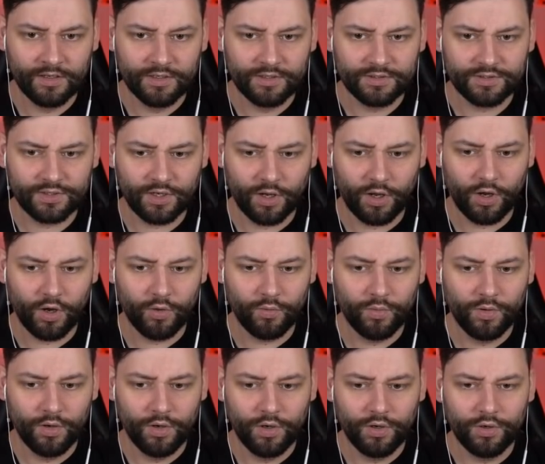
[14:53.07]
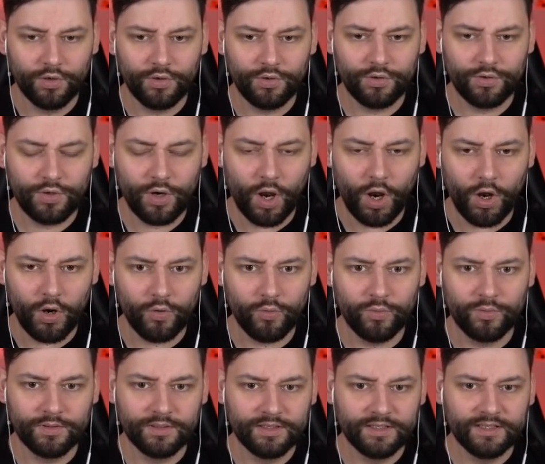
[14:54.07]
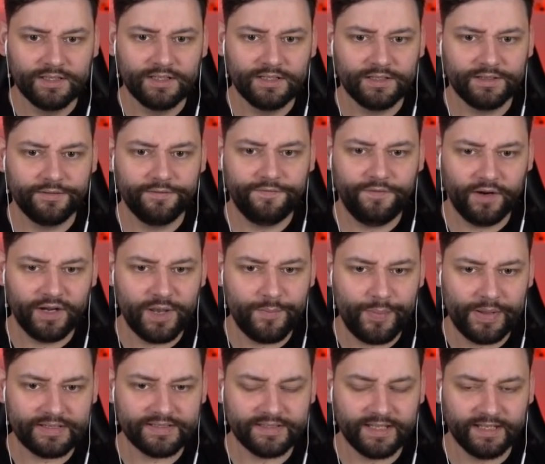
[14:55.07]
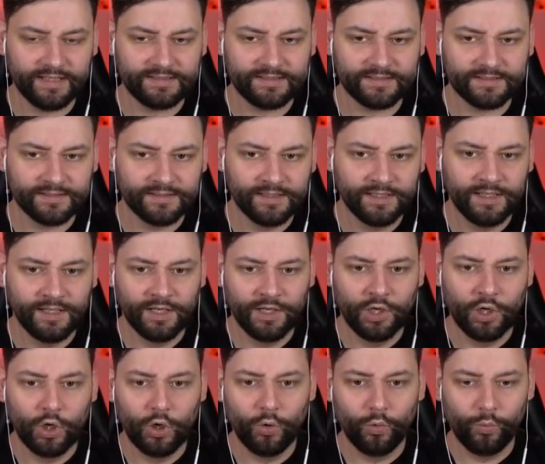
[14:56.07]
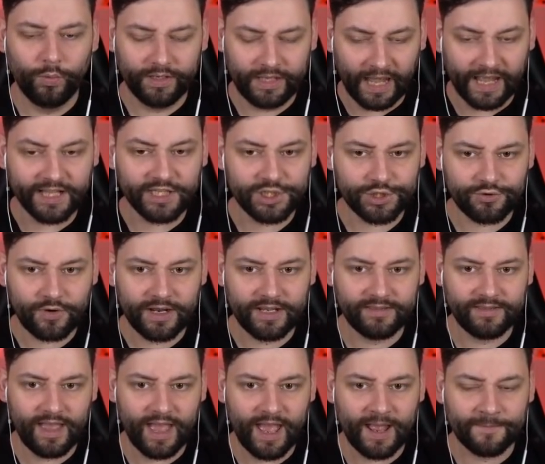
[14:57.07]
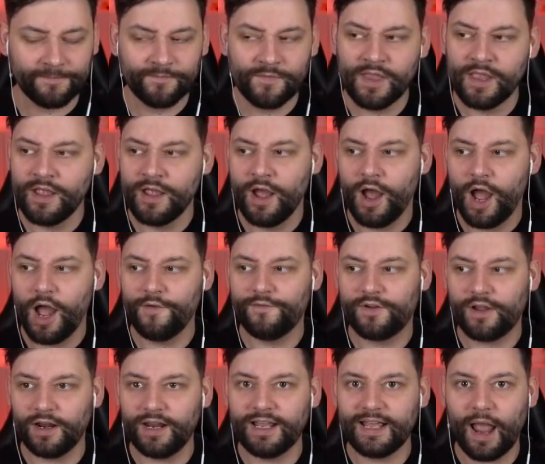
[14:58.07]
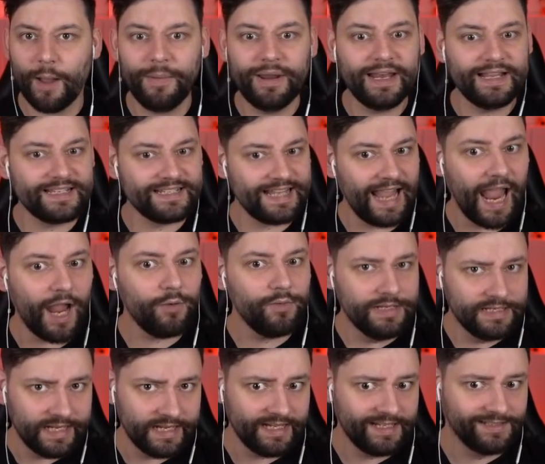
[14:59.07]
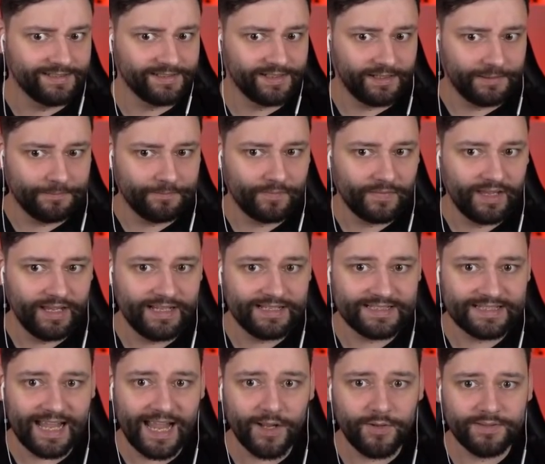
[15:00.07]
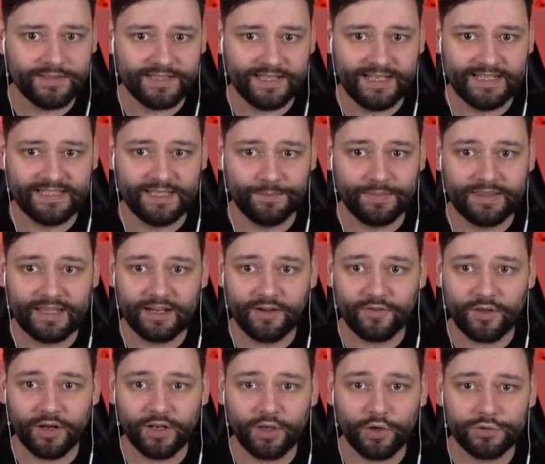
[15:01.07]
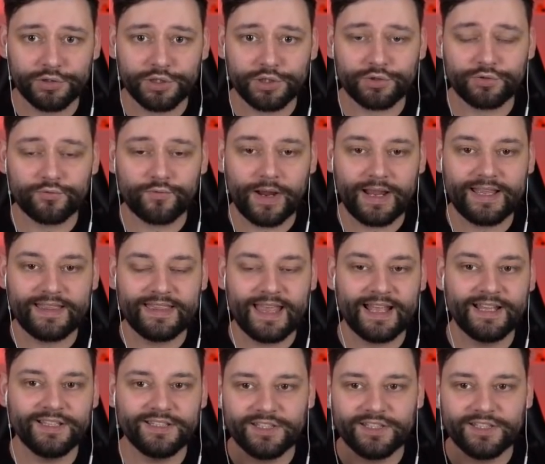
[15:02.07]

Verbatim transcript: So, no, funny business. We're getting straight there. I've got to, I mean, it sounds easy. It sounds easy, but then I've got to go straight then